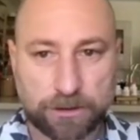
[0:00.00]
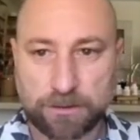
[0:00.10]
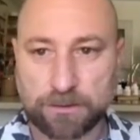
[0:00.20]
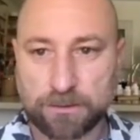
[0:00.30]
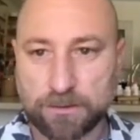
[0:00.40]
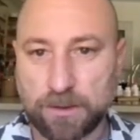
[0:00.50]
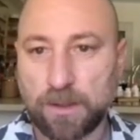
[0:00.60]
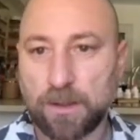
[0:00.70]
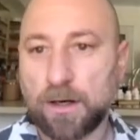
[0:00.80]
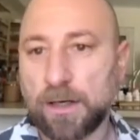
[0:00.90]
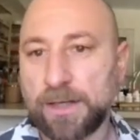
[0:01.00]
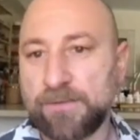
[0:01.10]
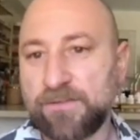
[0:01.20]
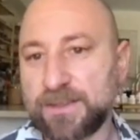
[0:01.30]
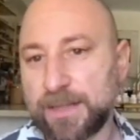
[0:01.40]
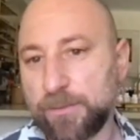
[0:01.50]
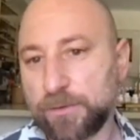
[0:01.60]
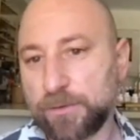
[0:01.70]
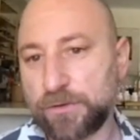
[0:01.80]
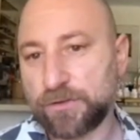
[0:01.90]
Key questions. Are
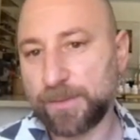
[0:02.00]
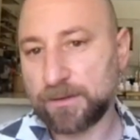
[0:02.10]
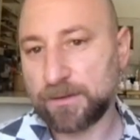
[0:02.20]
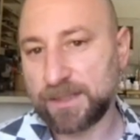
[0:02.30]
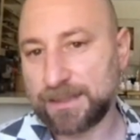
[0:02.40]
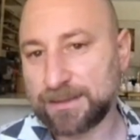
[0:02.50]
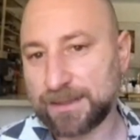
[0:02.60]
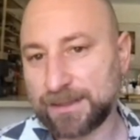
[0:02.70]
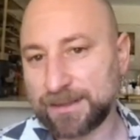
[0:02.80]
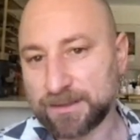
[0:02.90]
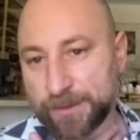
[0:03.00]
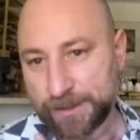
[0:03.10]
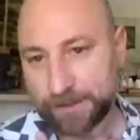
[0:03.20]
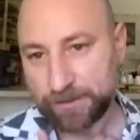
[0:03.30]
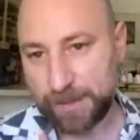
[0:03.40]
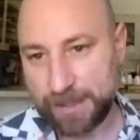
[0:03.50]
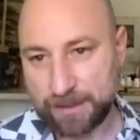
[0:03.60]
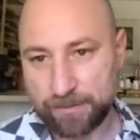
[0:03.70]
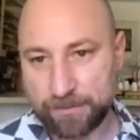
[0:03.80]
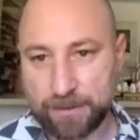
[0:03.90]
infants able to smell, taste, and
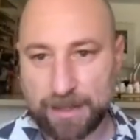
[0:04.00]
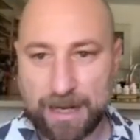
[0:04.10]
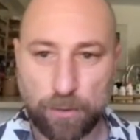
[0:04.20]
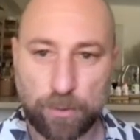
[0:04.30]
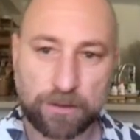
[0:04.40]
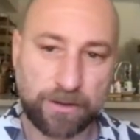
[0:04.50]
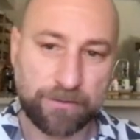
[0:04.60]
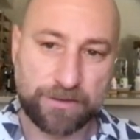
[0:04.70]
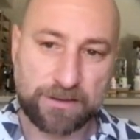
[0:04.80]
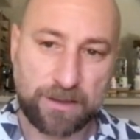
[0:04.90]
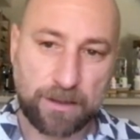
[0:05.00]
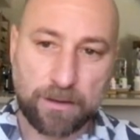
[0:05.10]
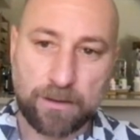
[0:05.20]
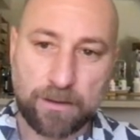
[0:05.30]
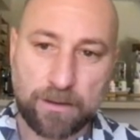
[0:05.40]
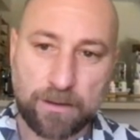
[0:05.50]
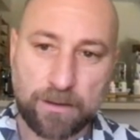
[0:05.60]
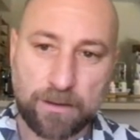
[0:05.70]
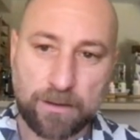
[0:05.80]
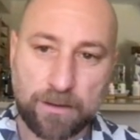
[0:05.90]
experience pain? How well do infants
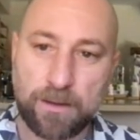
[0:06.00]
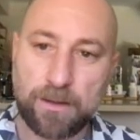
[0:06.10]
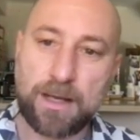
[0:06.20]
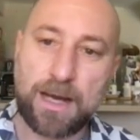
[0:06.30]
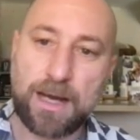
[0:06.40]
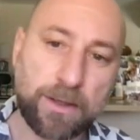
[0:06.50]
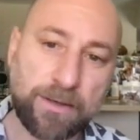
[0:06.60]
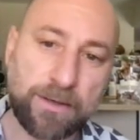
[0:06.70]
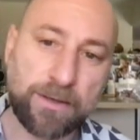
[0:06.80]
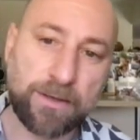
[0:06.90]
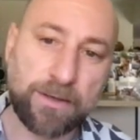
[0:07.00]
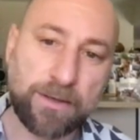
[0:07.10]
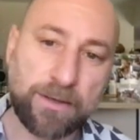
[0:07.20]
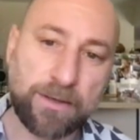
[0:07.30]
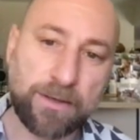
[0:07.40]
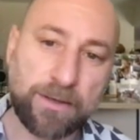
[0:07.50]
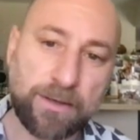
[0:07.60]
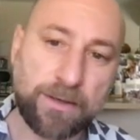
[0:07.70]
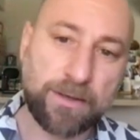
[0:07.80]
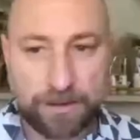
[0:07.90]
hear? How well can infants see?
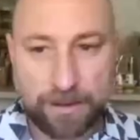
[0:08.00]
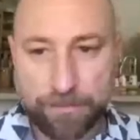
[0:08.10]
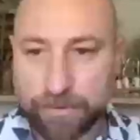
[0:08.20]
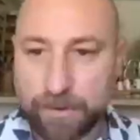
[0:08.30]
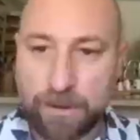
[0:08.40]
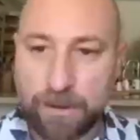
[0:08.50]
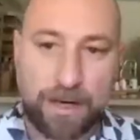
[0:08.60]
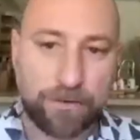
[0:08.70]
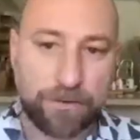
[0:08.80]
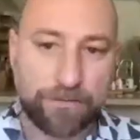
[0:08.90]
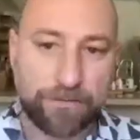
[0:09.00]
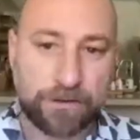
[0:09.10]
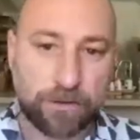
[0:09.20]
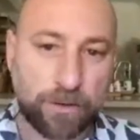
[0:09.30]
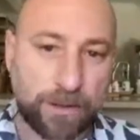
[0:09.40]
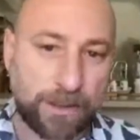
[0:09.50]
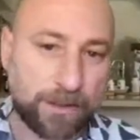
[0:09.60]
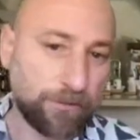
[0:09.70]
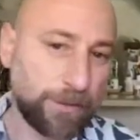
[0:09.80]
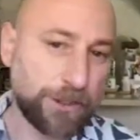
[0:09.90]
Can they see color and depth? How do
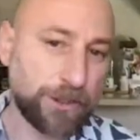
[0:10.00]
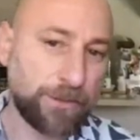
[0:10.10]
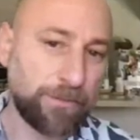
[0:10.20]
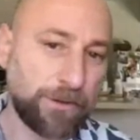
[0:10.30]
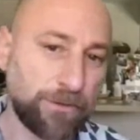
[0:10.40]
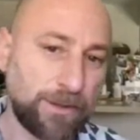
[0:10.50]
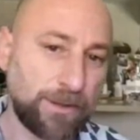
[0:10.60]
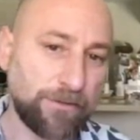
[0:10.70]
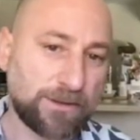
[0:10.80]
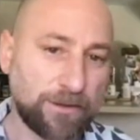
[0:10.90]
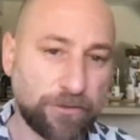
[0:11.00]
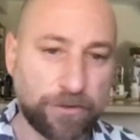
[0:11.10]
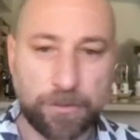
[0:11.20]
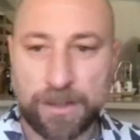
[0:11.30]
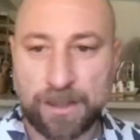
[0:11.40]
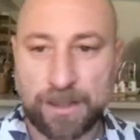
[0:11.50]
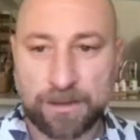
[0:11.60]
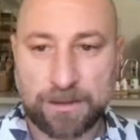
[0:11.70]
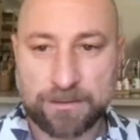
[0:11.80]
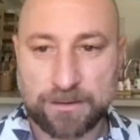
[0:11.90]
infants coordinate information between different
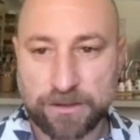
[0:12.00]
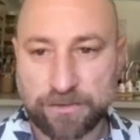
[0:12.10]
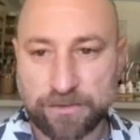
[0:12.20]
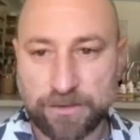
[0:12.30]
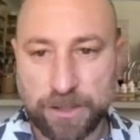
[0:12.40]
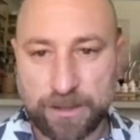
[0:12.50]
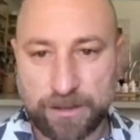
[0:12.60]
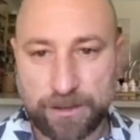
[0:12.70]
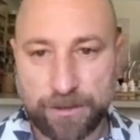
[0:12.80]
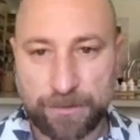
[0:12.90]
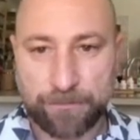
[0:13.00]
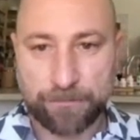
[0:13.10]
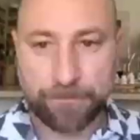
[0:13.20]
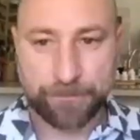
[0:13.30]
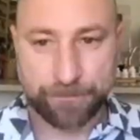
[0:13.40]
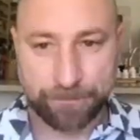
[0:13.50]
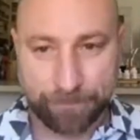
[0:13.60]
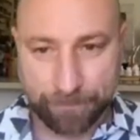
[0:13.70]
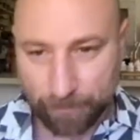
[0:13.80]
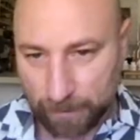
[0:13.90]
sensory modalities such as vision and hearing?